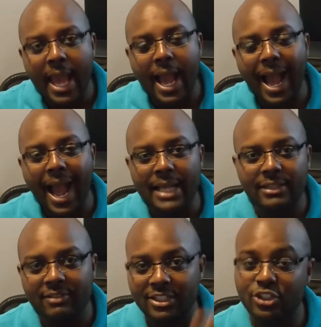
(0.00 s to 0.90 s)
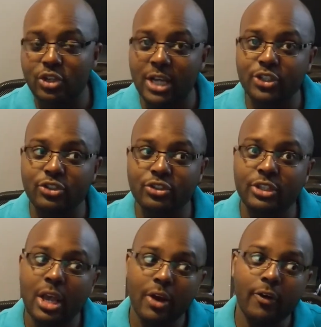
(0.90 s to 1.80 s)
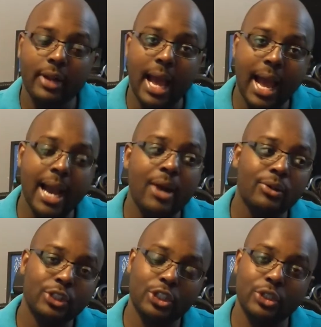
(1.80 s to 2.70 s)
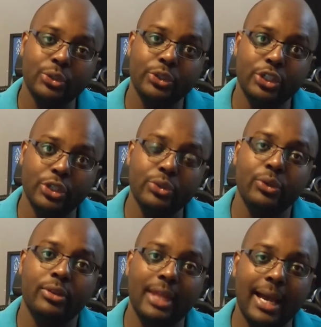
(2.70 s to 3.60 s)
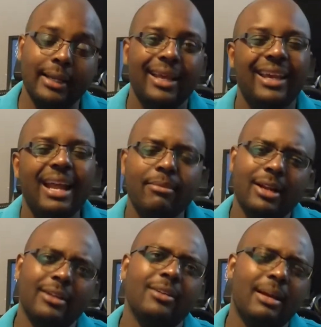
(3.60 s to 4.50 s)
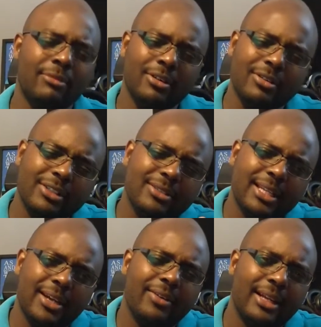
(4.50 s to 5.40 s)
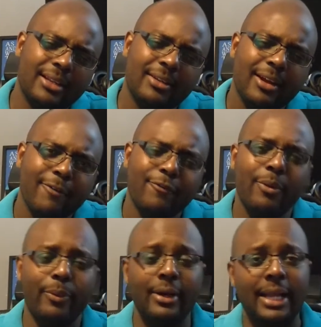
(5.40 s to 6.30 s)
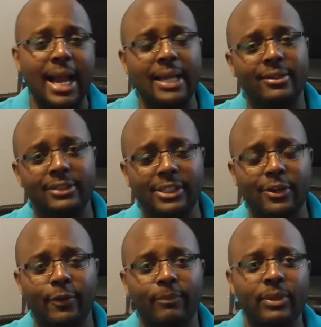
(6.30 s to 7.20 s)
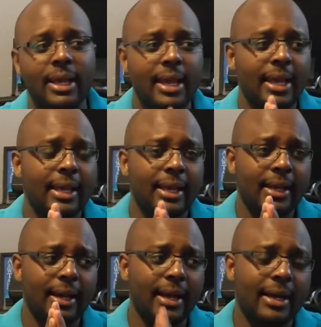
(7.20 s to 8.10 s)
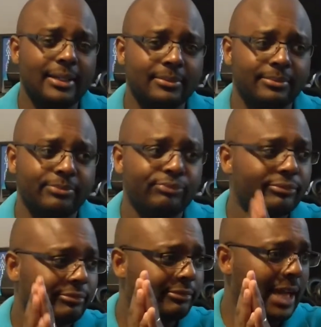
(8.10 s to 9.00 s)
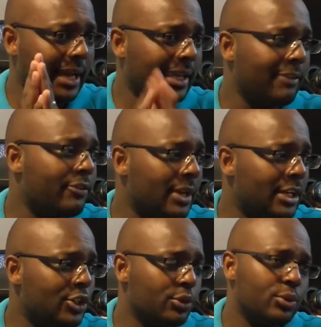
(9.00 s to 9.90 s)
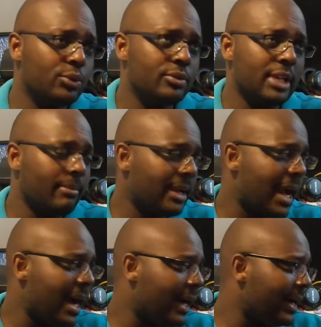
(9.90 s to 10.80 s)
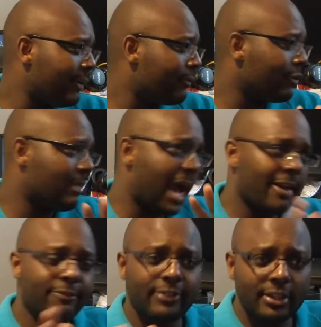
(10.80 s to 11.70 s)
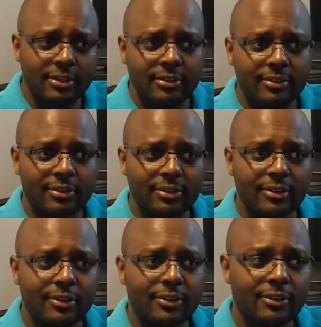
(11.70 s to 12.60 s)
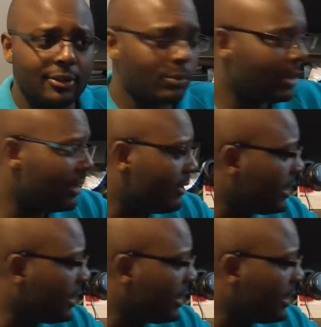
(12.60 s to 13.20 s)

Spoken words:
I leave the instructions on how to do that. And I'm not going to take credit for what I don't know. I give credit to some guy from iFix or whatever his